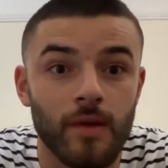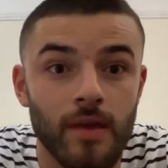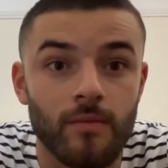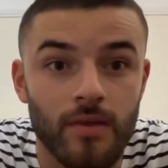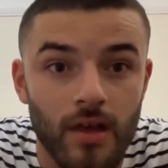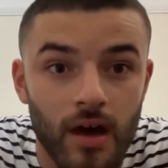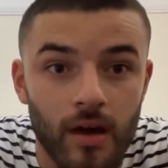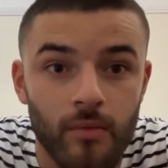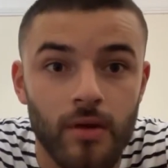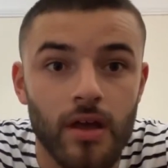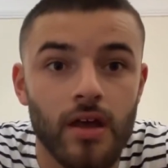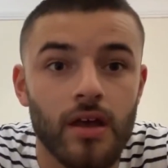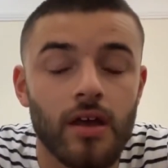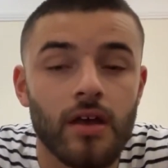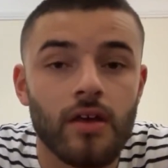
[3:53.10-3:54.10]
pick me up
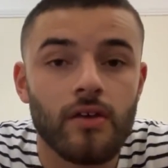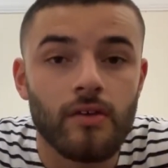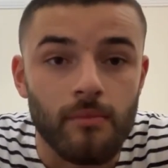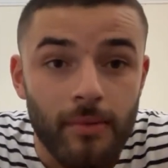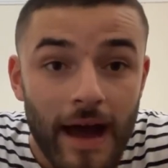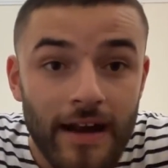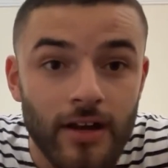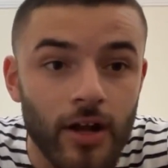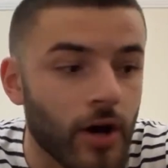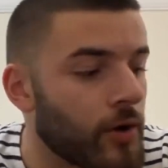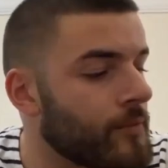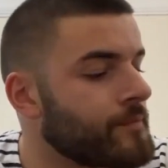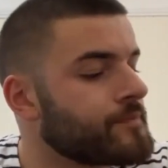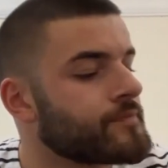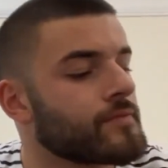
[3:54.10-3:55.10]
some Panadol?
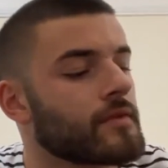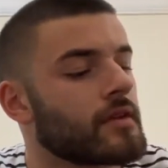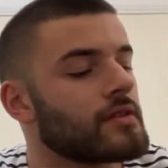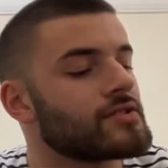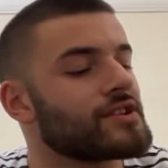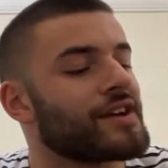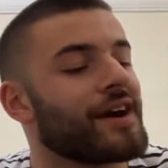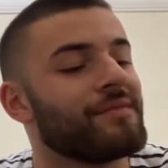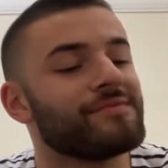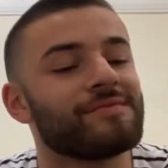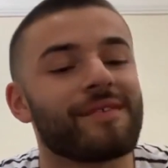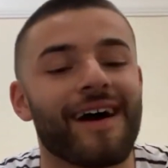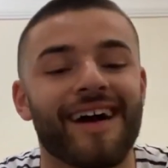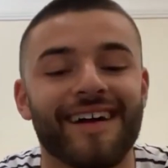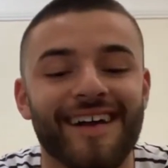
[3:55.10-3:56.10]
And she comes
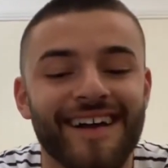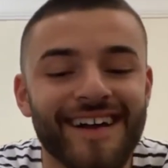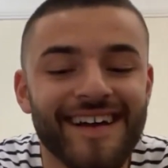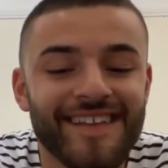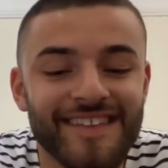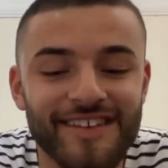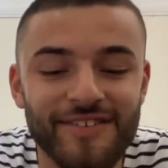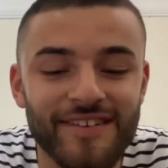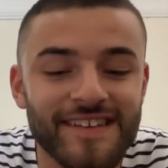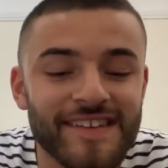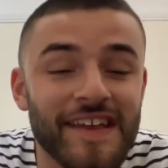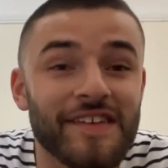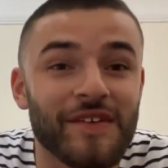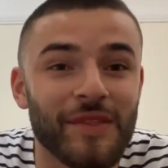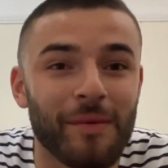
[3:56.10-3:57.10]
back. This is what it
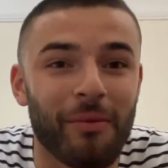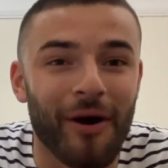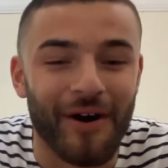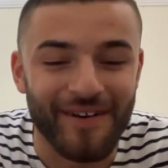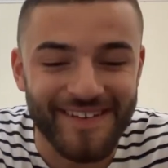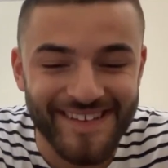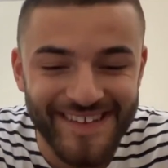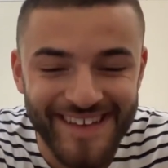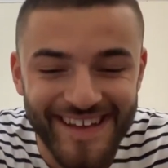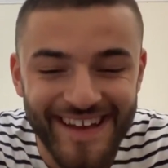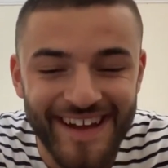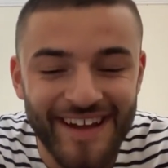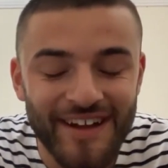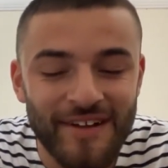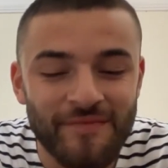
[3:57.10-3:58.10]
says on the box.
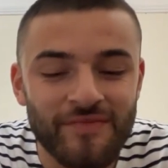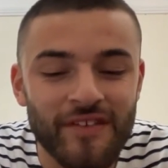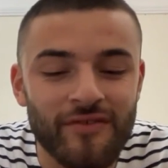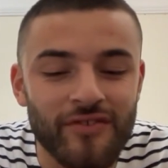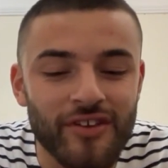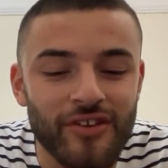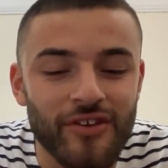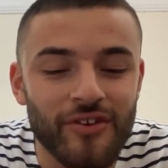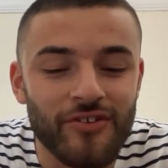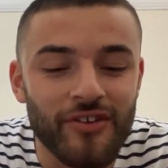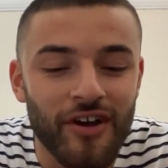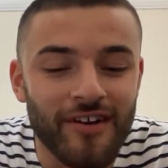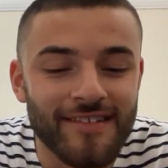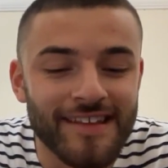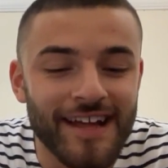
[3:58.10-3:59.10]
For use
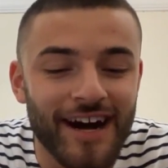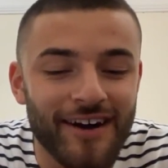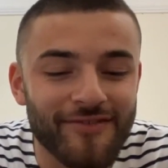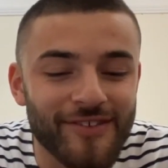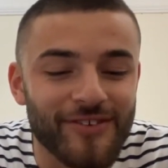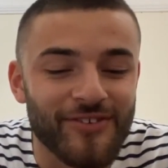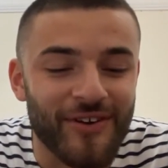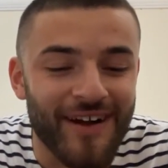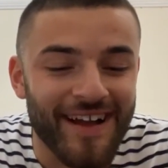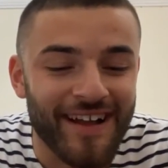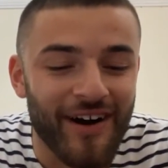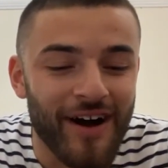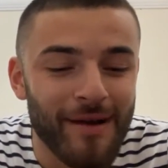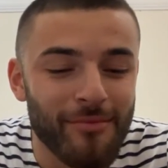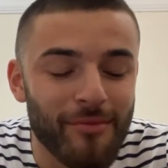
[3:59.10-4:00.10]
only after trying
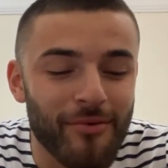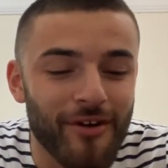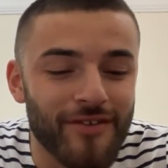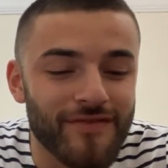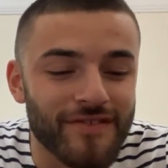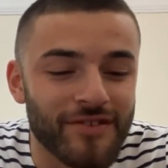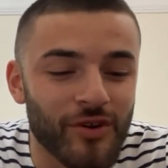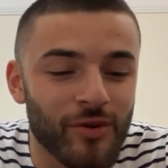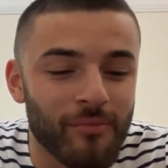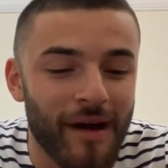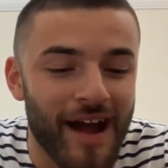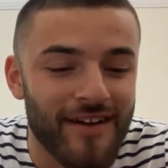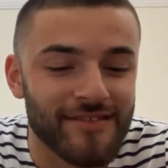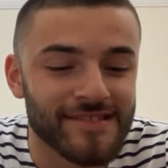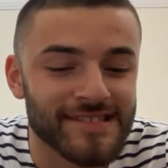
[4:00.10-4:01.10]
ibuprofen or
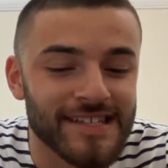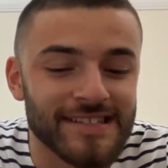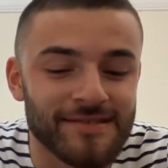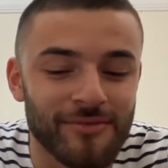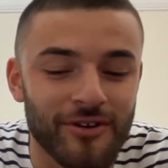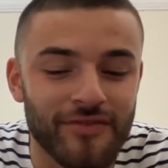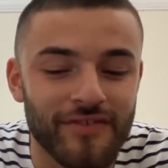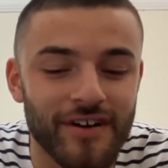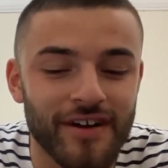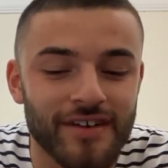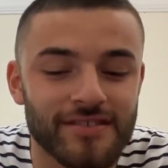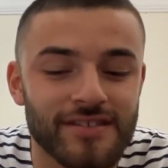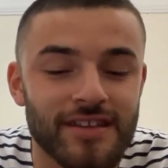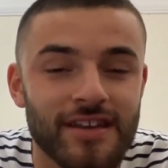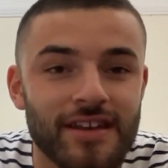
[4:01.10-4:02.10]
paracetamol
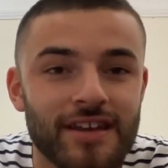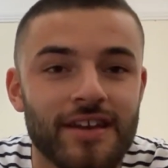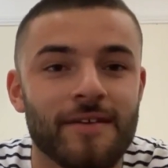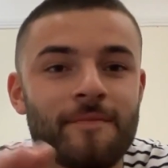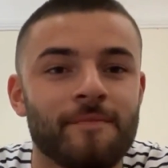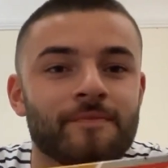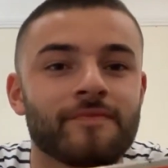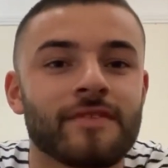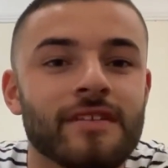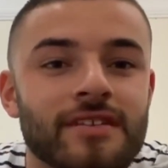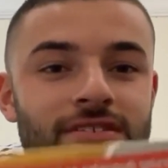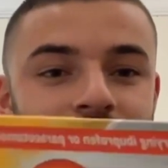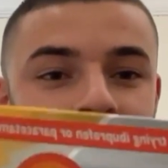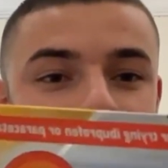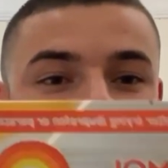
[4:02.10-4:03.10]
first.
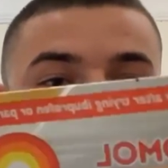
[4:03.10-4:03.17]
She got a